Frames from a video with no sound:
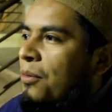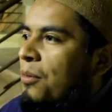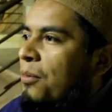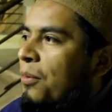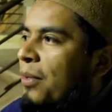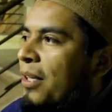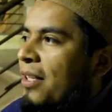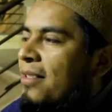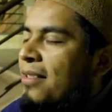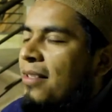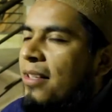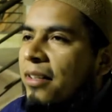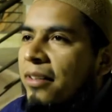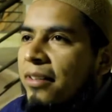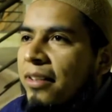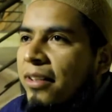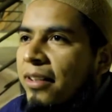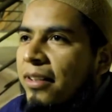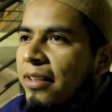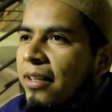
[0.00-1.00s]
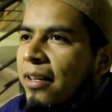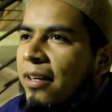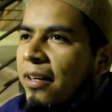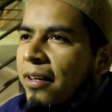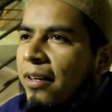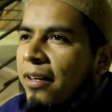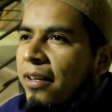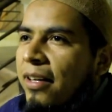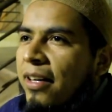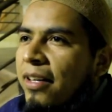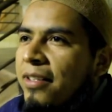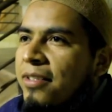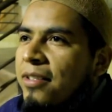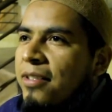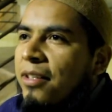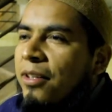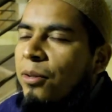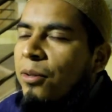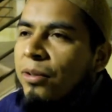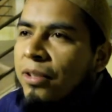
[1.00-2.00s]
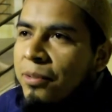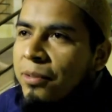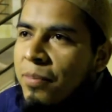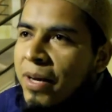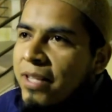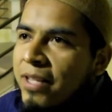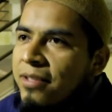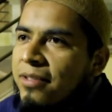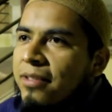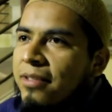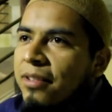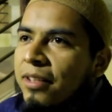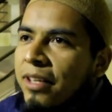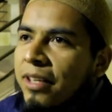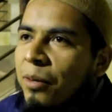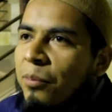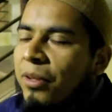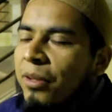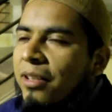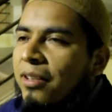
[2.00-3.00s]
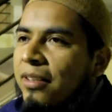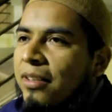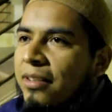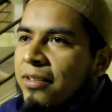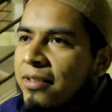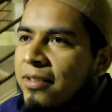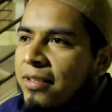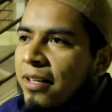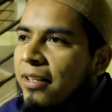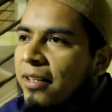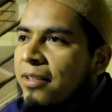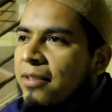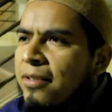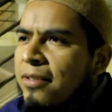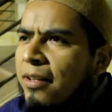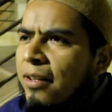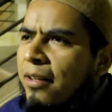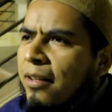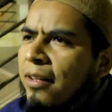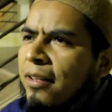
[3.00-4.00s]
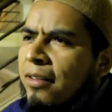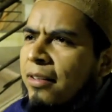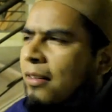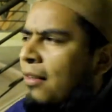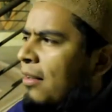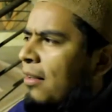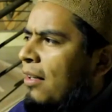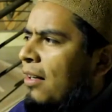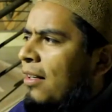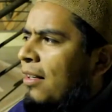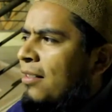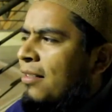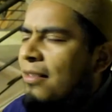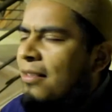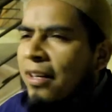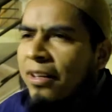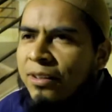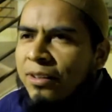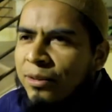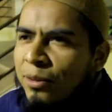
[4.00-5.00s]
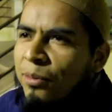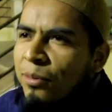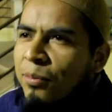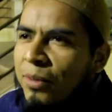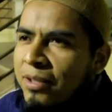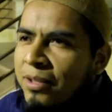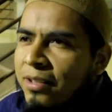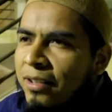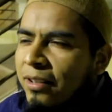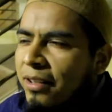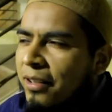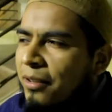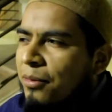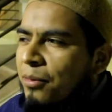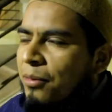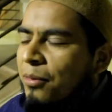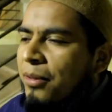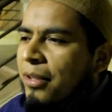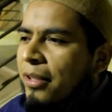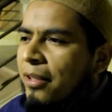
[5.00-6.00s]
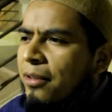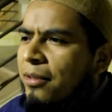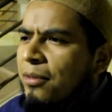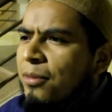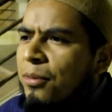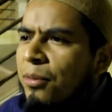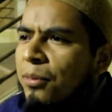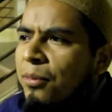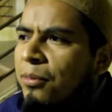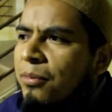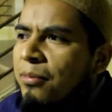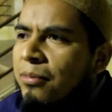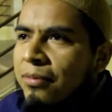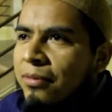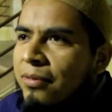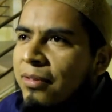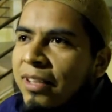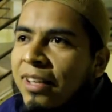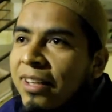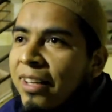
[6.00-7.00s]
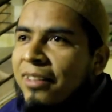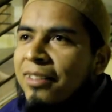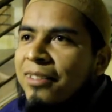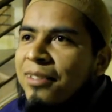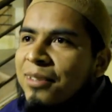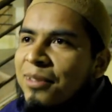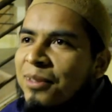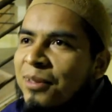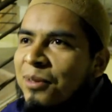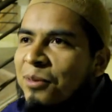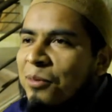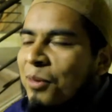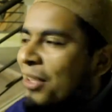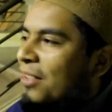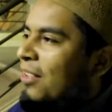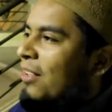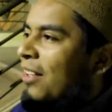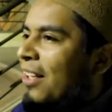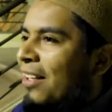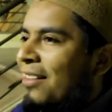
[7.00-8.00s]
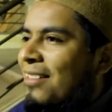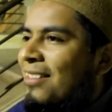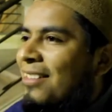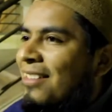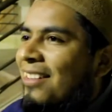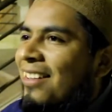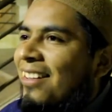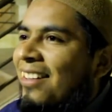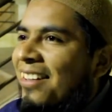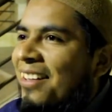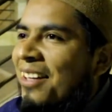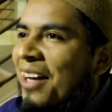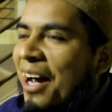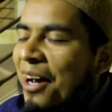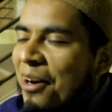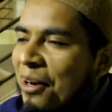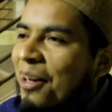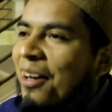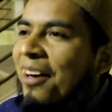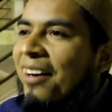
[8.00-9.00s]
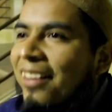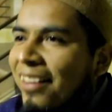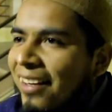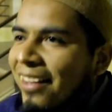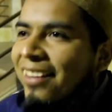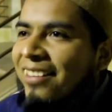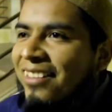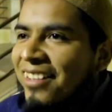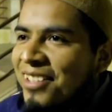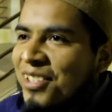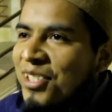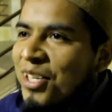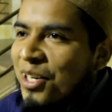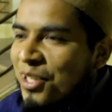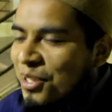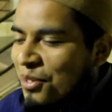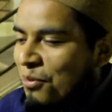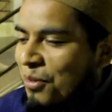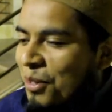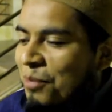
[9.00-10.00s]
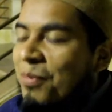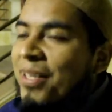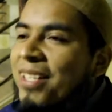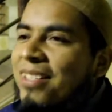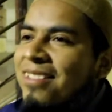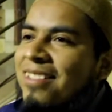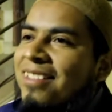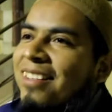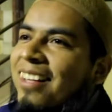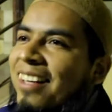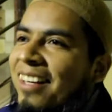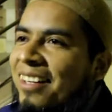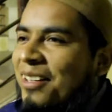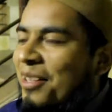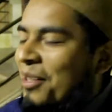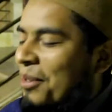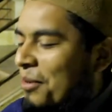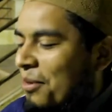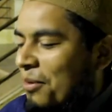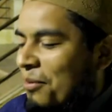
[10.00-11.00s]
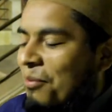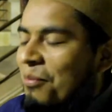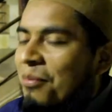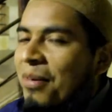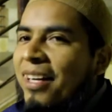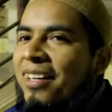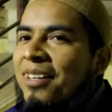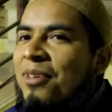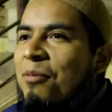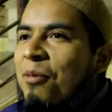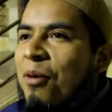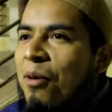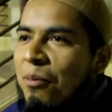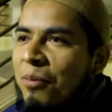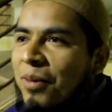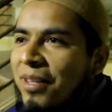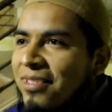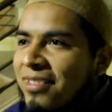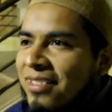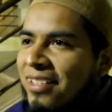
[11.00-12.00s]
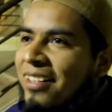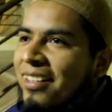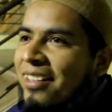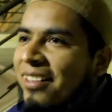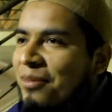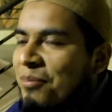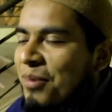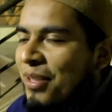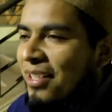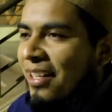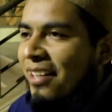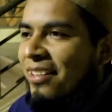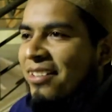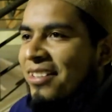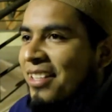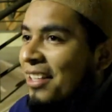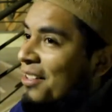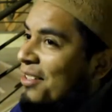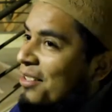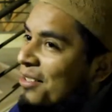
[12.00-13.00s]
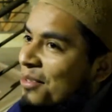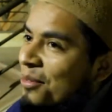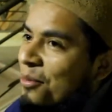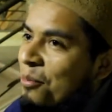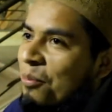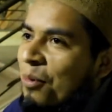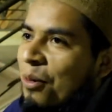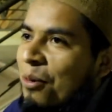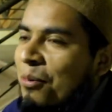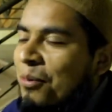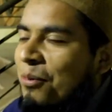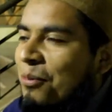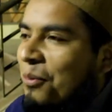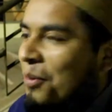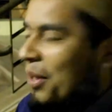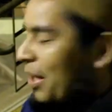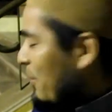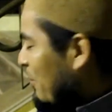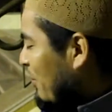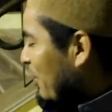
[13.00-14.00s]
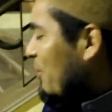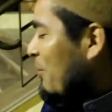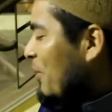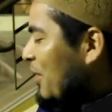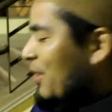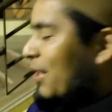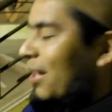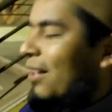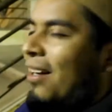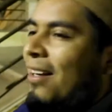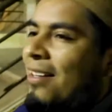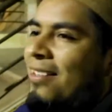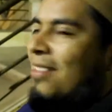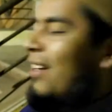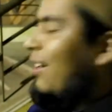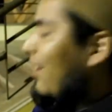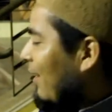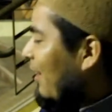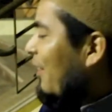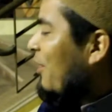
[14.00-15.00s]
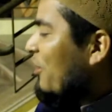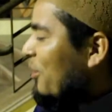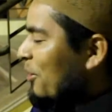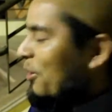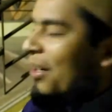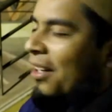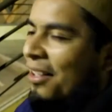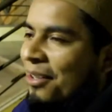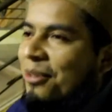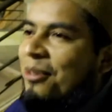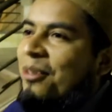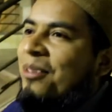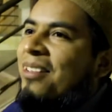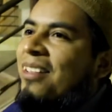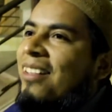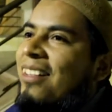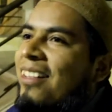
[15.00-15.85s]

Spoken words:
when I stared there, I see only men coming inside, and I told myself, like, okay, so the ladies, where are the ladies? The church, we mix, like men and women sitting beside each other, there's no problem. Even we shake hands, like, how you doing?